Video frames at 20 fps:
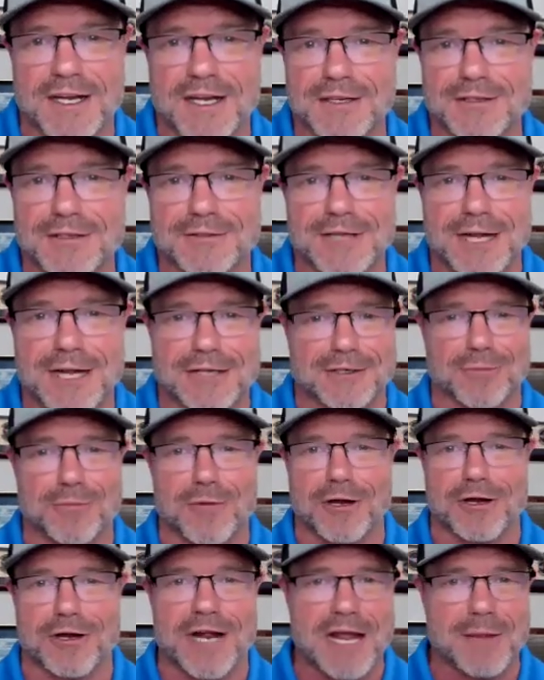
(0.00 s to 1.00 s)
And Dr.
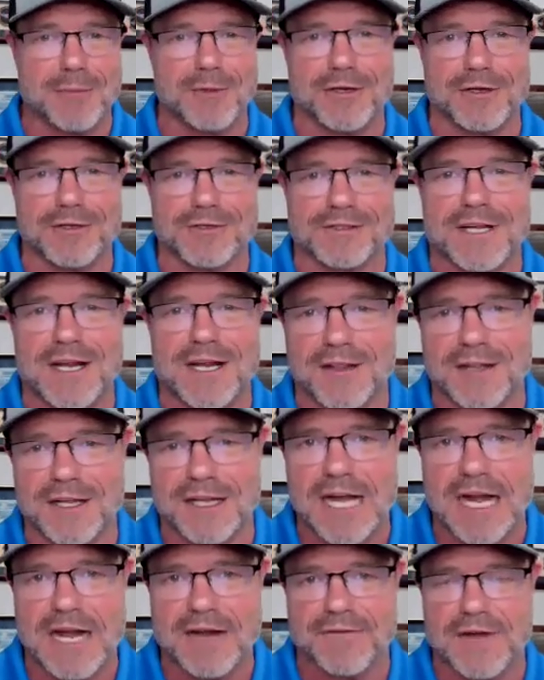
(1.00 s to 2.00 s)
Mark Hyman, who's kind of the
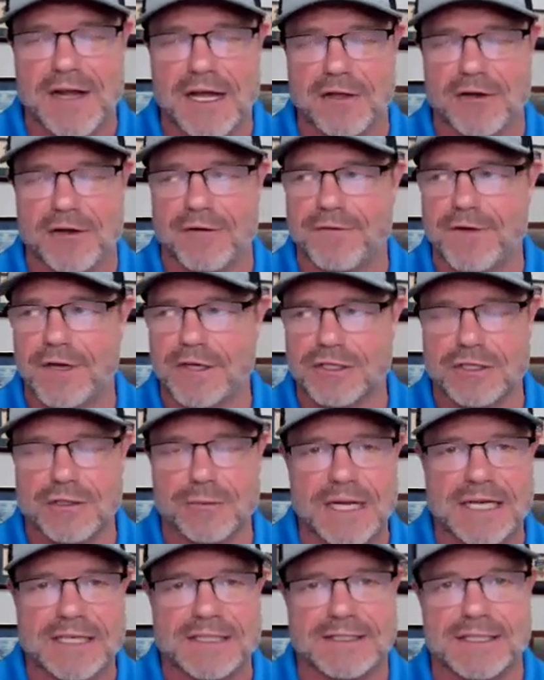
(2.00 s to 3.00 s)
godfather of functional
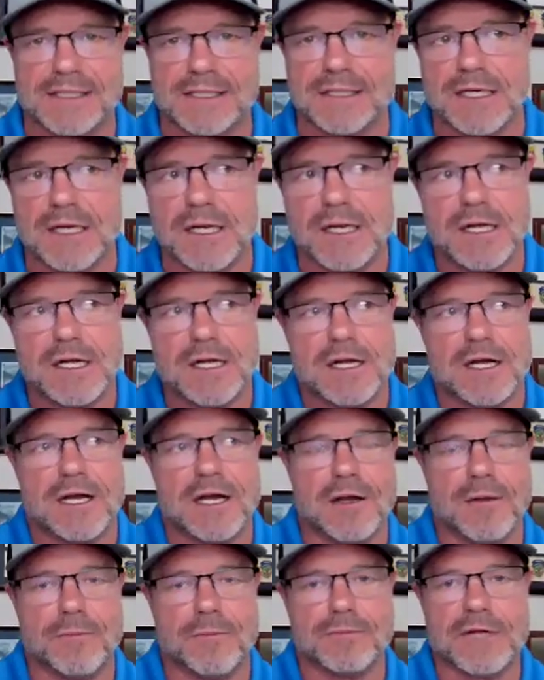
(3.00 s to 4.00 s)
medicine,
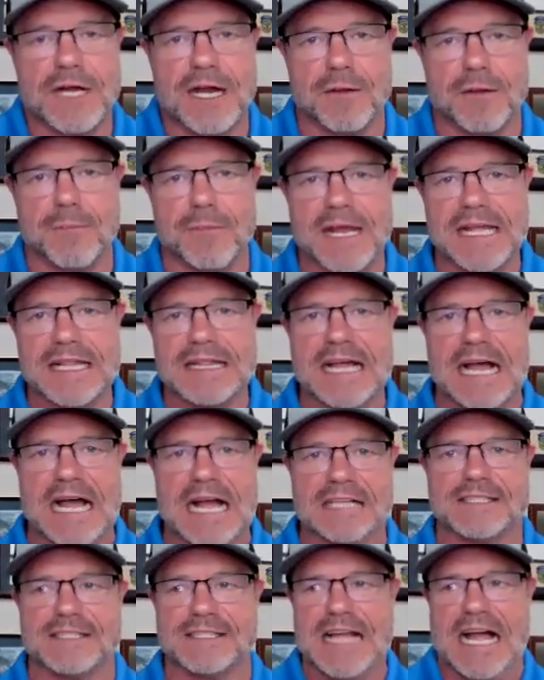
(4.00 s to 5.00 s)
kind of made
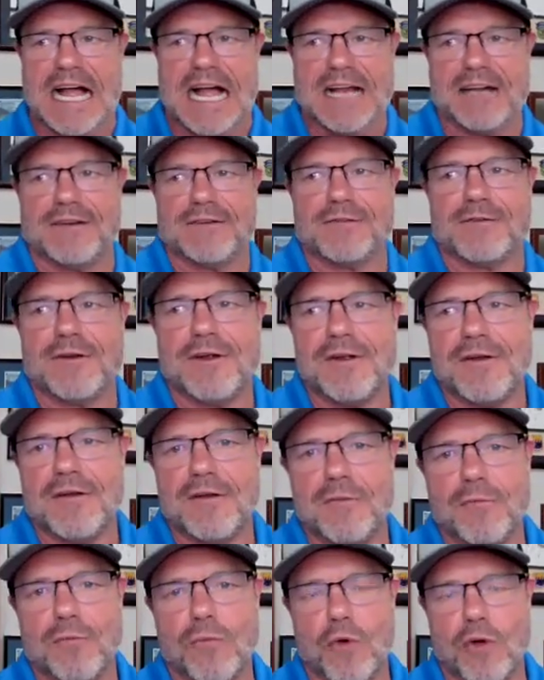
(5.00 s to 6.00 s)
that stat
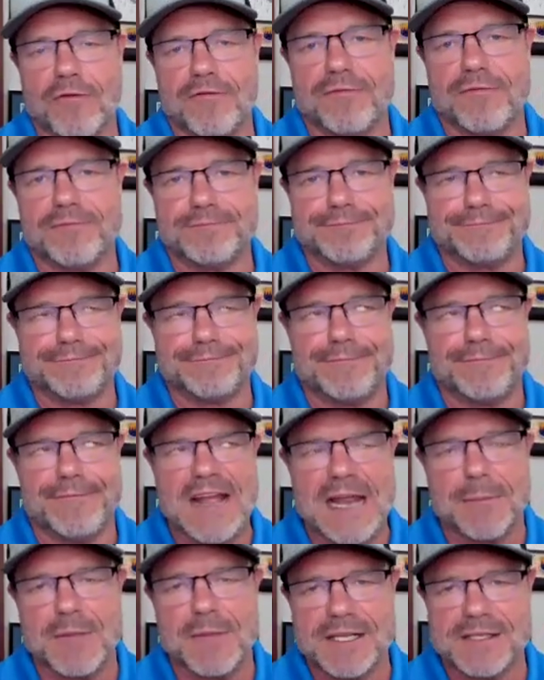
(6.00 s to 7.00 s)
more
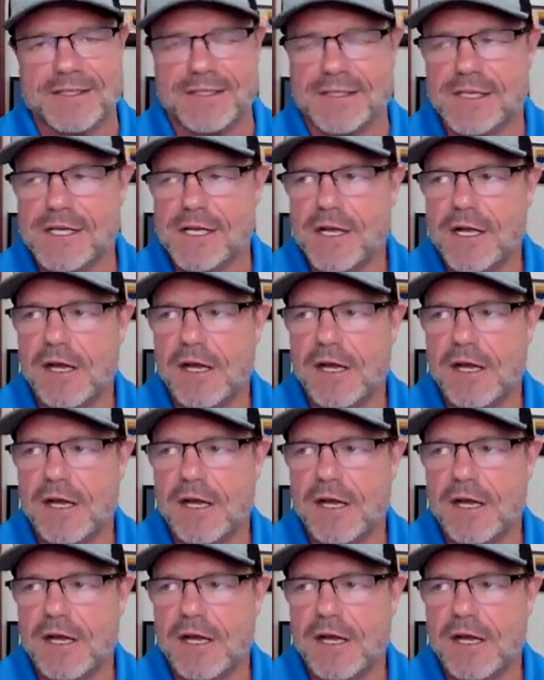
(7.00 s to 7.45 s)
famous.